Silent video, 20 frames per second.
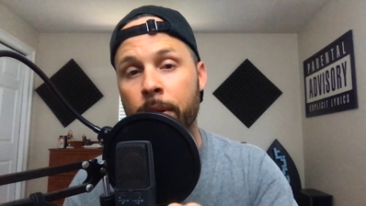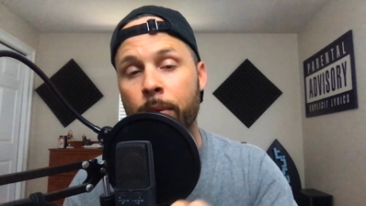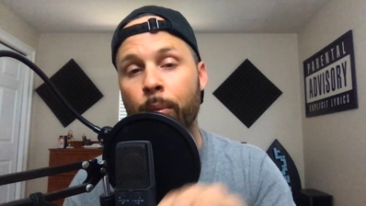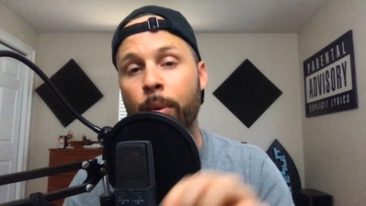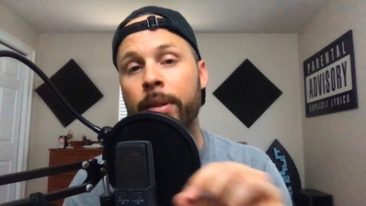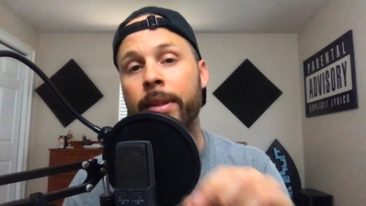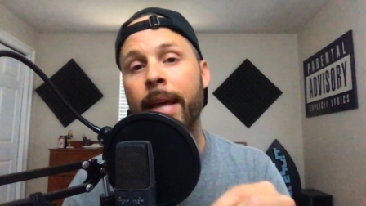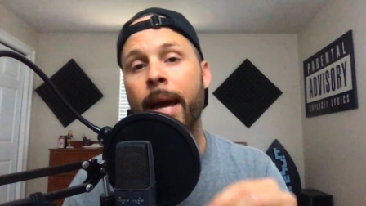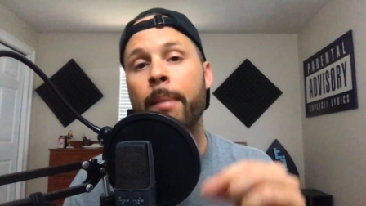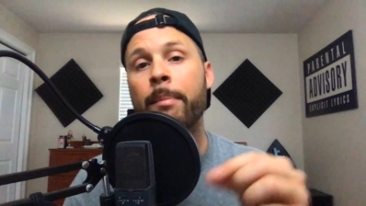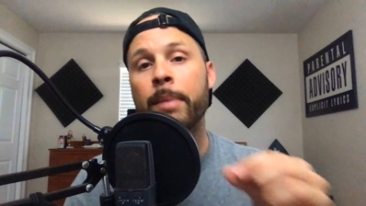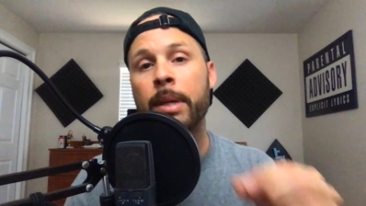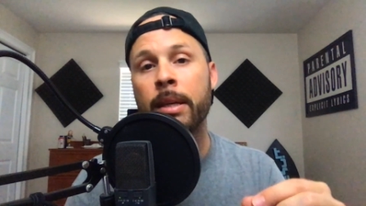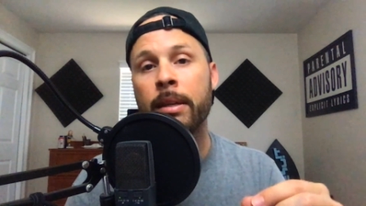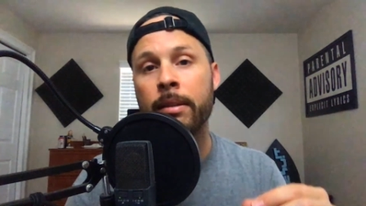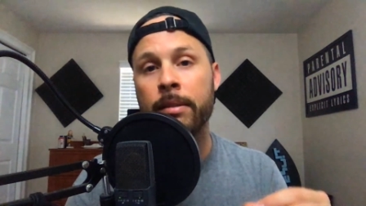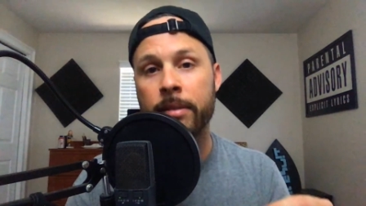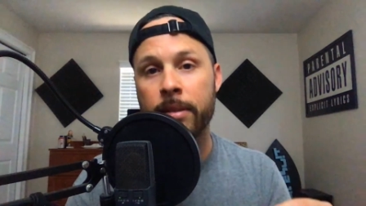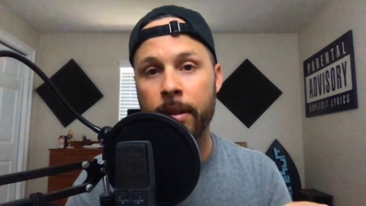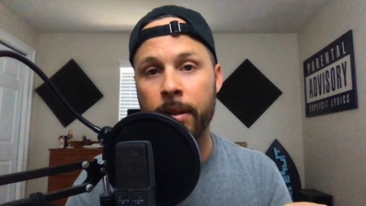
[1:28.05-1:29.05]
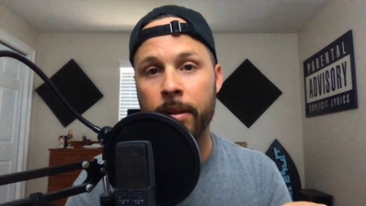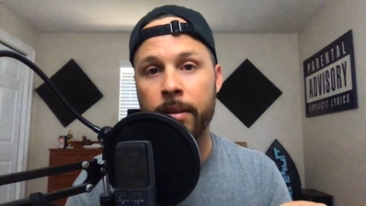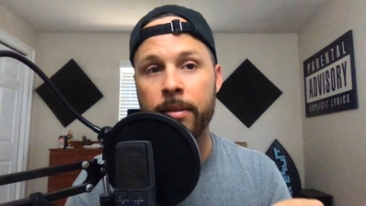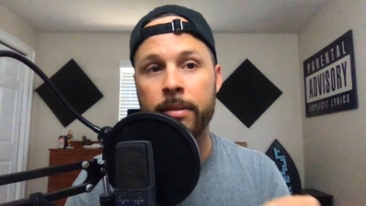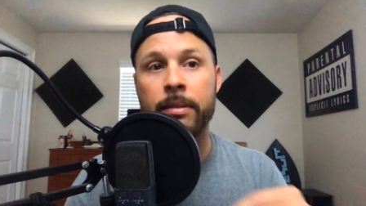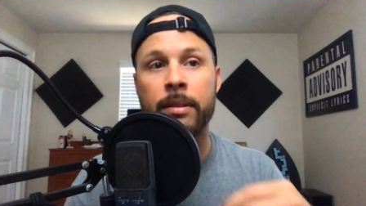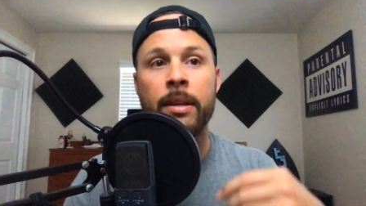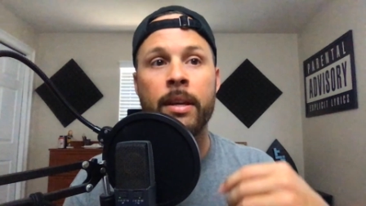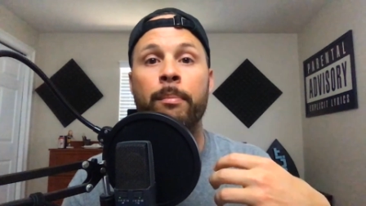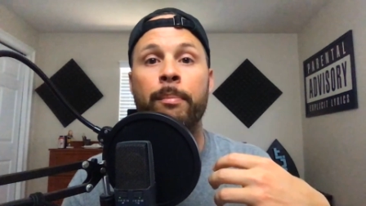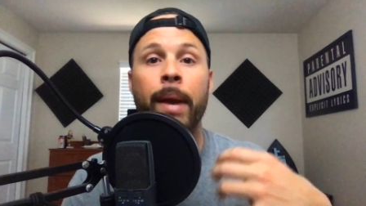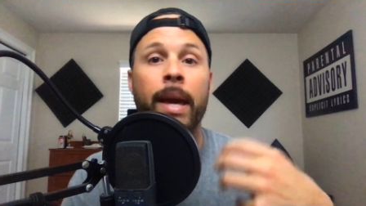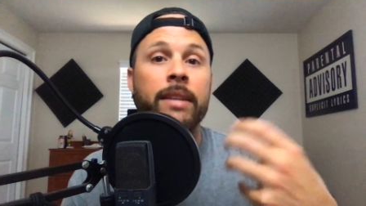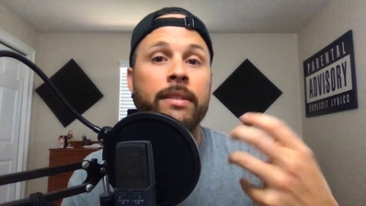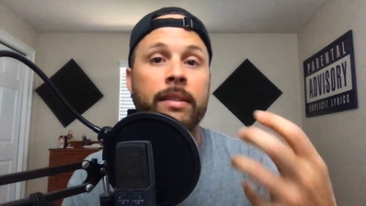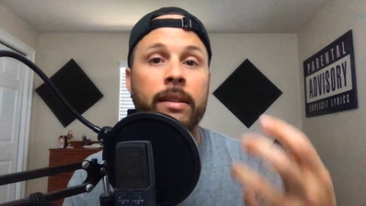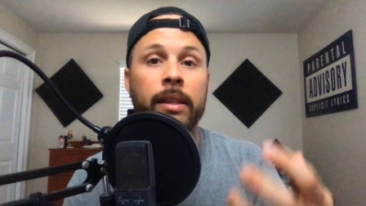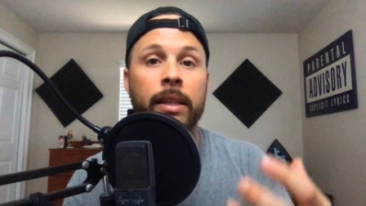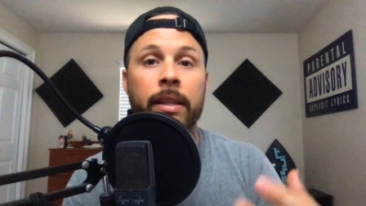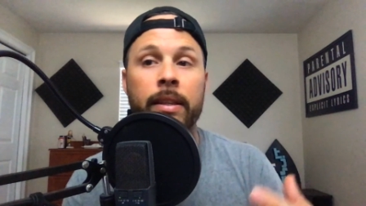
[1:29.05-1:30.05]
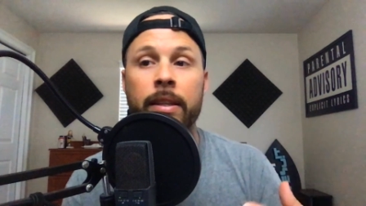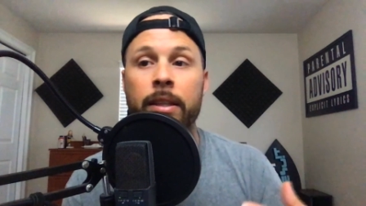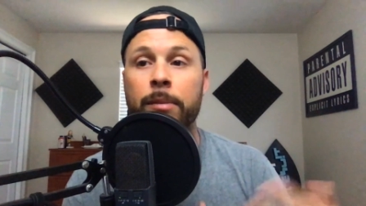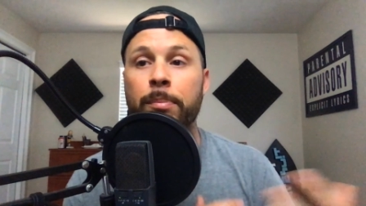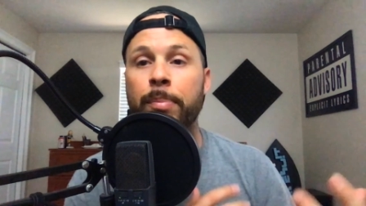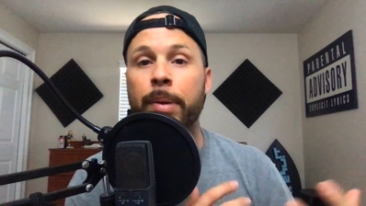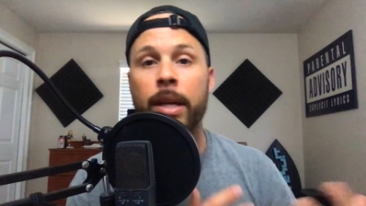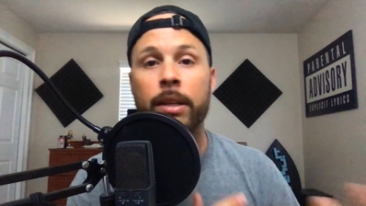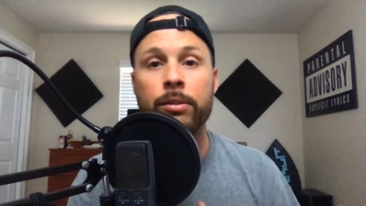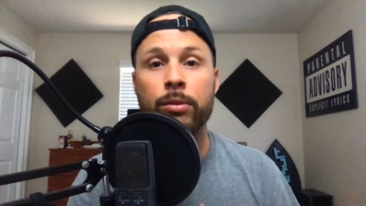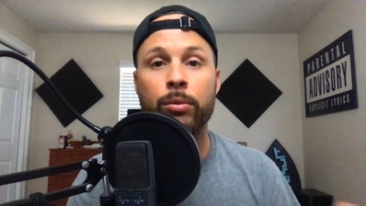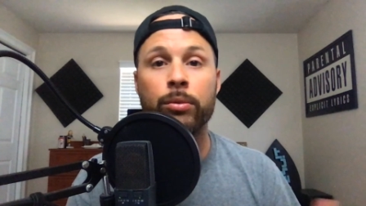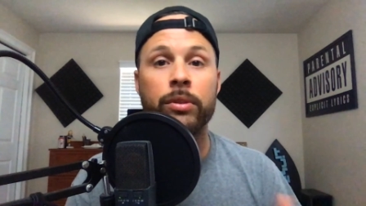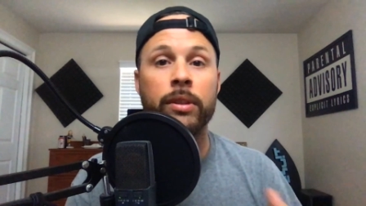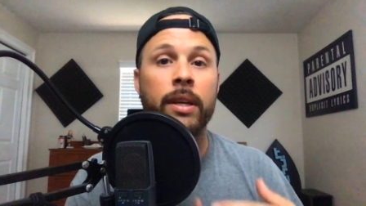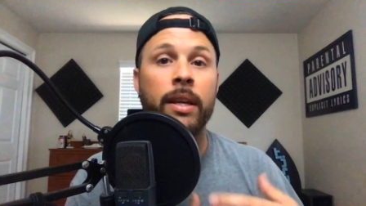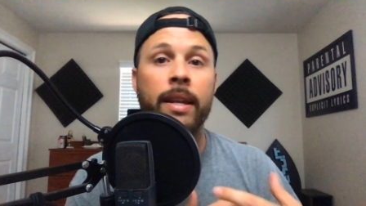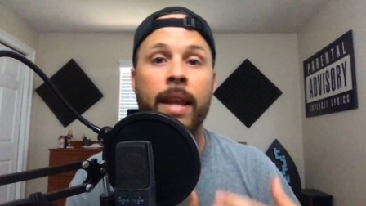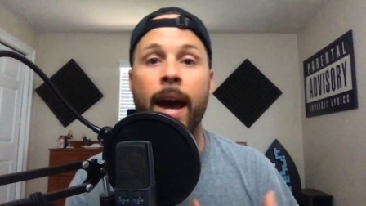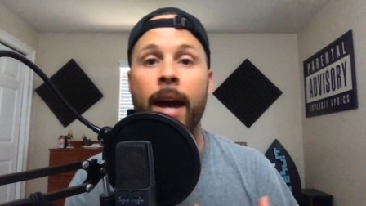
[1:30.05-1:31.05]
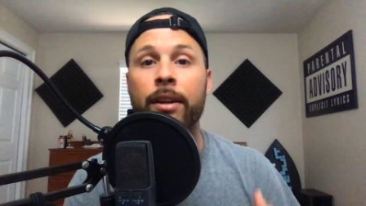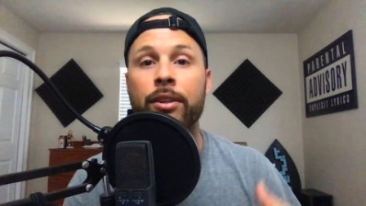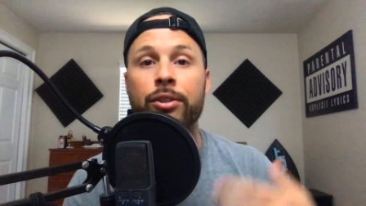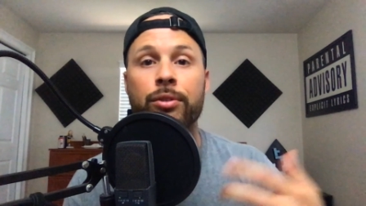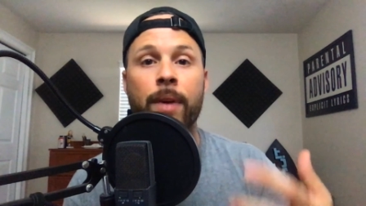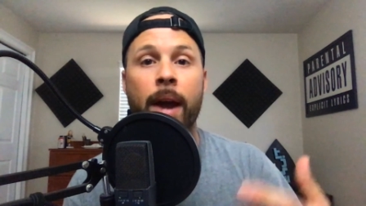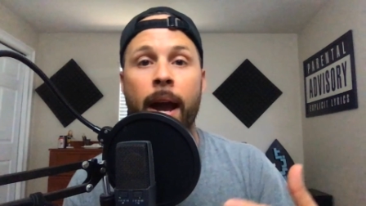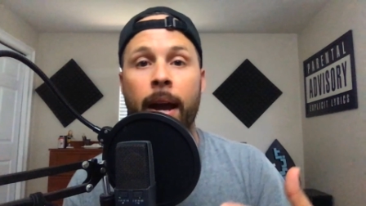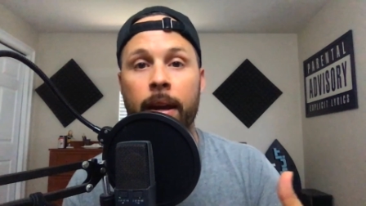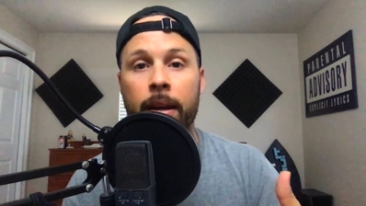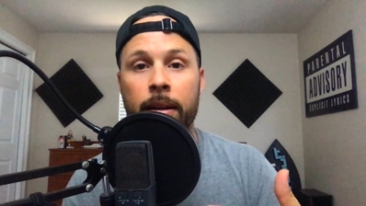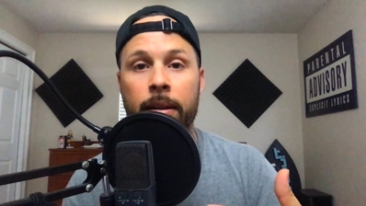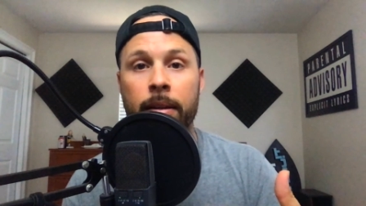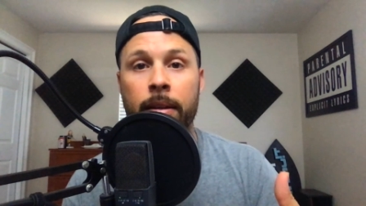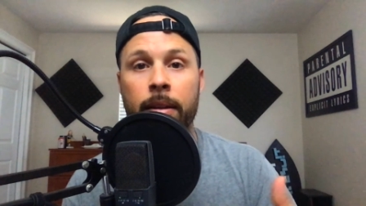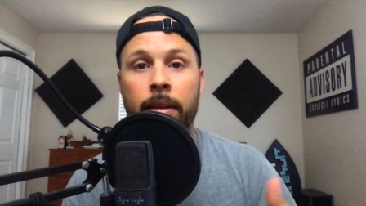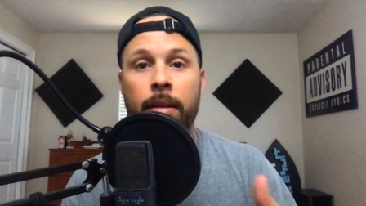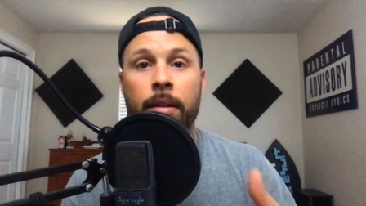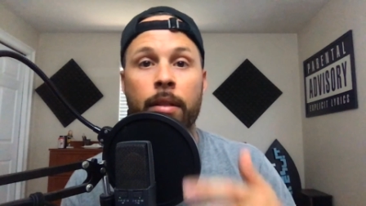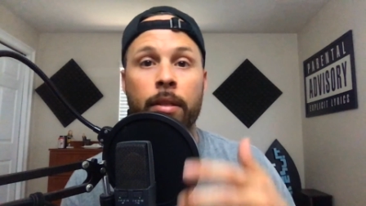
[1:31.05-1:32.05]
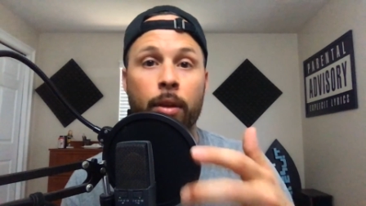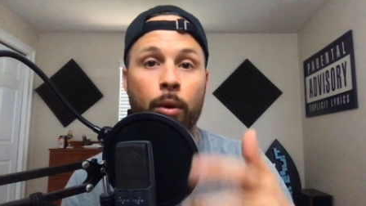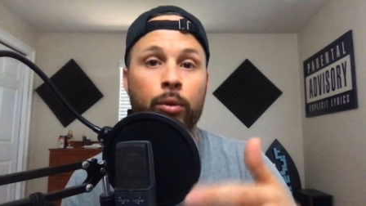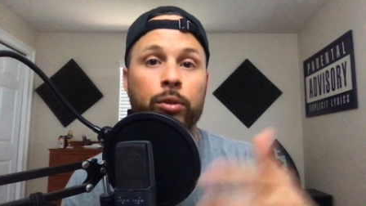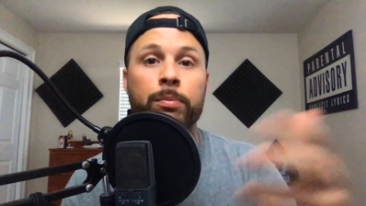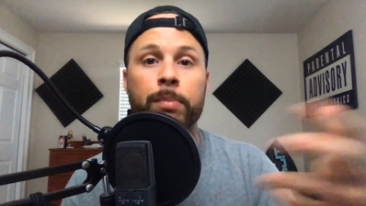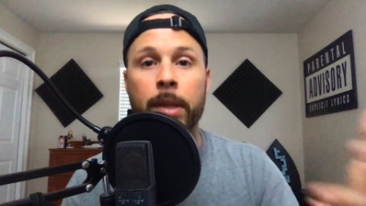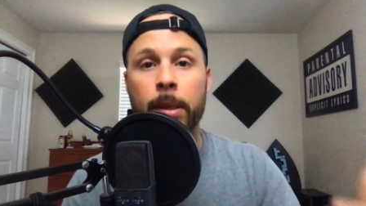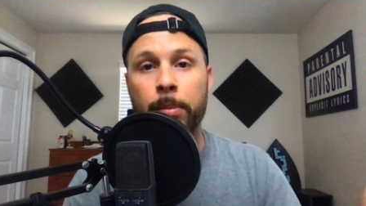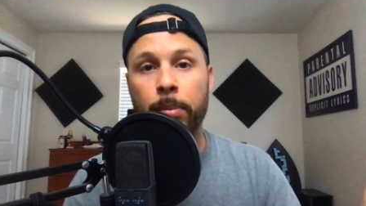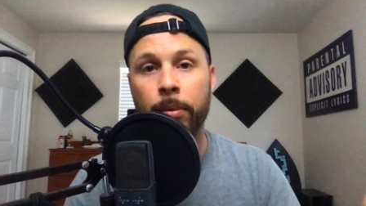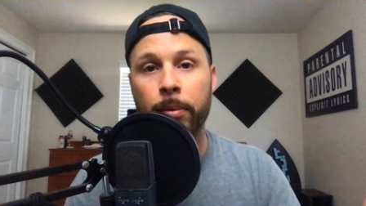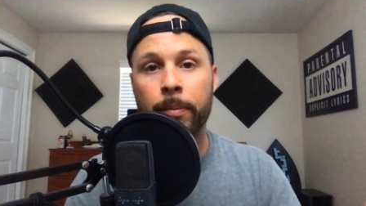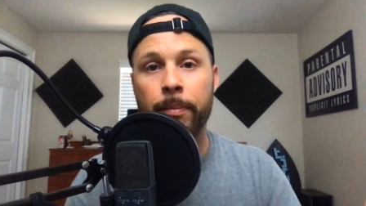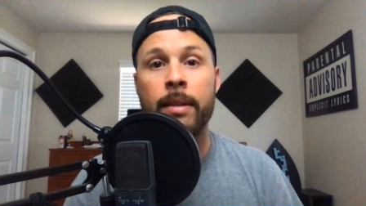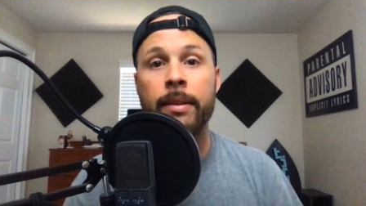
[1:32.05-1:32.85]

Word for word: what that means is basically these pixels cannot track those people.